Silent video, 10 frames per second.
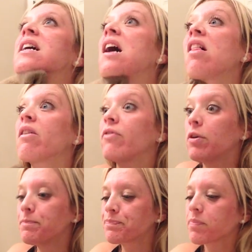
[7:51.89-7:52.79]

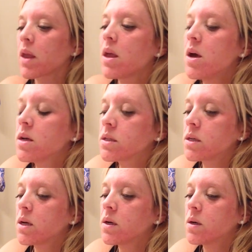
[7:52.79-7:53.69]
colorful.
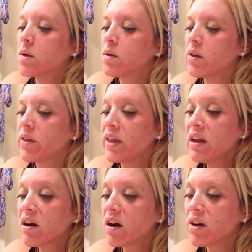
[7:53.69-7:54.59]
So
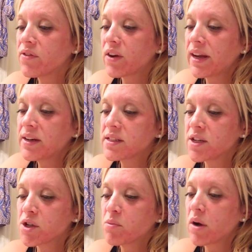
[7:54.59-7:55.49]
thank God for
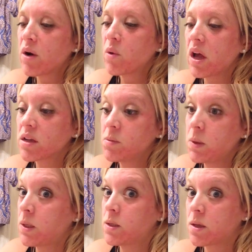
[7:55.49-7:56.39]
Anastasia brow wax,
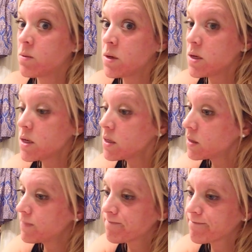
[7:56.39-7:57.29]
because
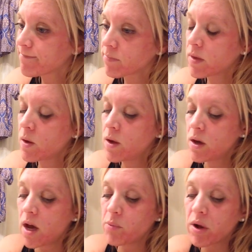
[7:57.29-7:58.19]
otherwise
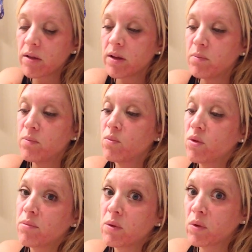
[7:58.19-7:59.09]
I probably would
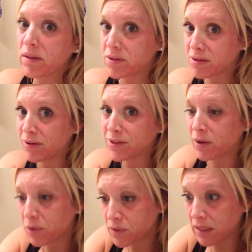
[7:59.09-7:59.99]
have been one of those girls that
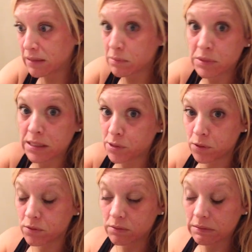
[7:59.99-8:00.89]
goes and gets them
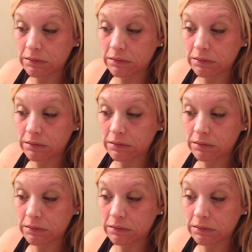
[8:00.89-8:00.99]
tattooed, and I